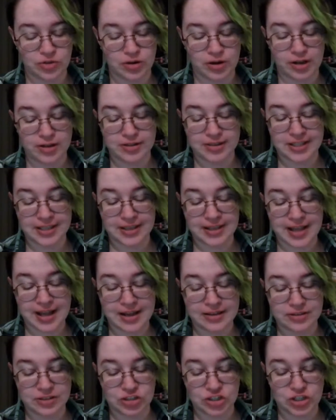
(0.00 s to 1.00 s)
or else at
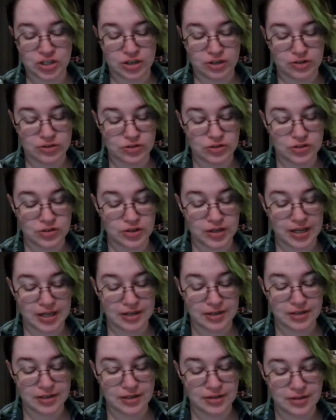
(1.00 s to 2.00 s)
last she understood
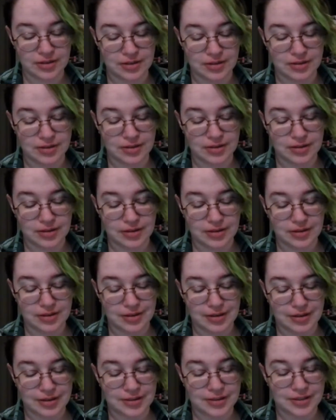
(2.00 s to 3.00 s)
it.
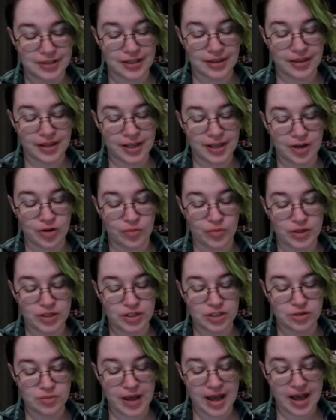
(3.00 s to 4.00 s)
And suddenly her
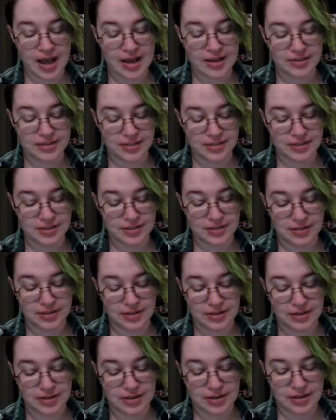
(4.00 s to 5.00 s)
winter passed,
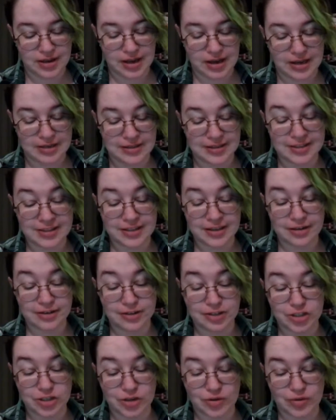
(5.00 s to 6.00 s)
and the sun
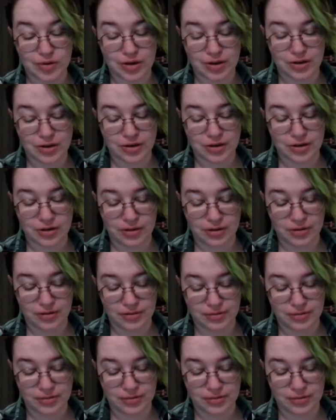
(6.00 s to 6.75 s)
shone on her.